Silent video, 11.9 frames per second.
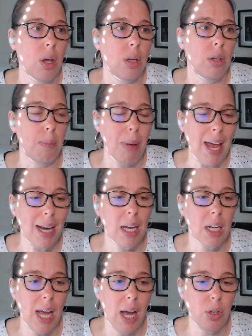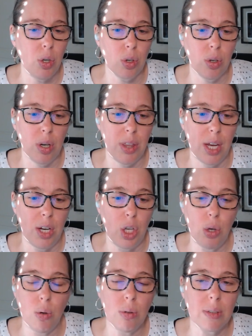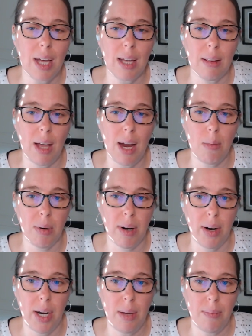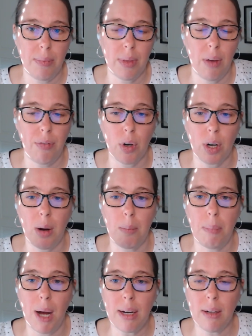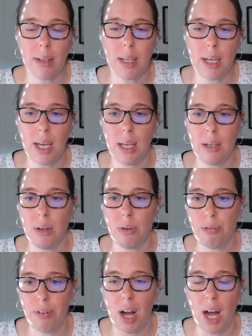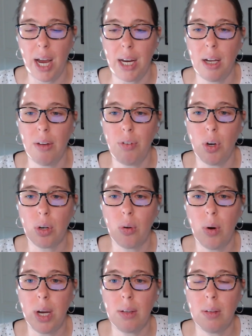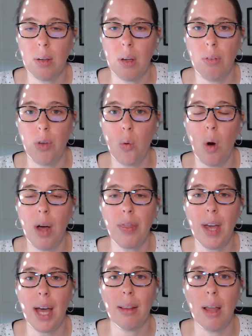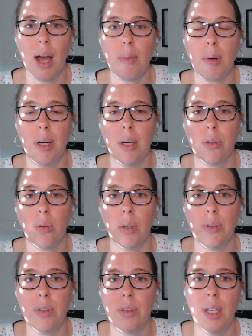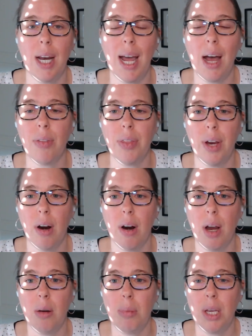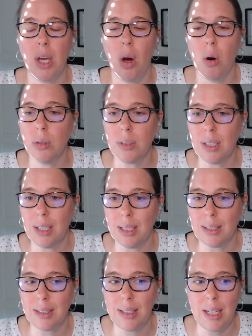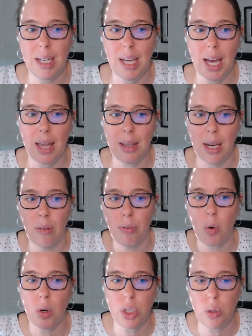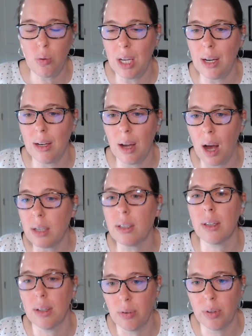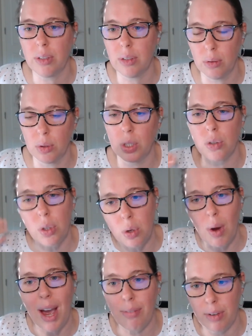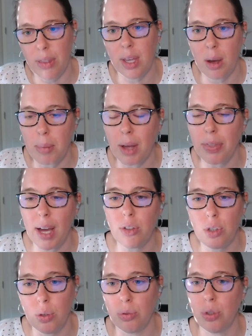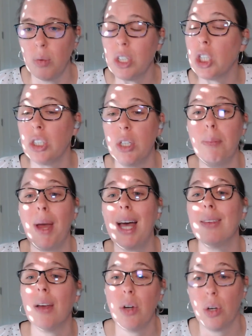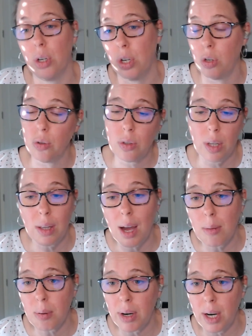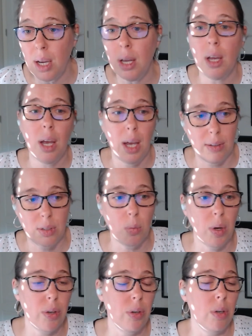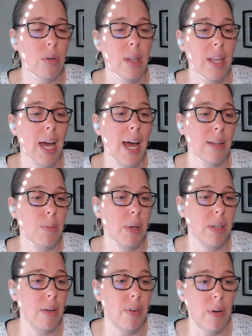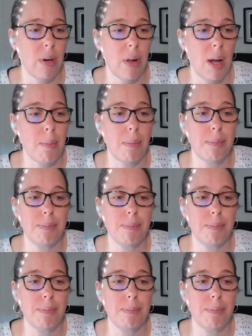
depending on how you're going to then use that library, if you're going to bundle it in, you're fine. If you want that library to sort of sit out there and be hosted in a CDN, then of course you need a delivery solution. So you have to think about that too. So it just depends how you're going to use the library as to whether you need that aspect of it or not.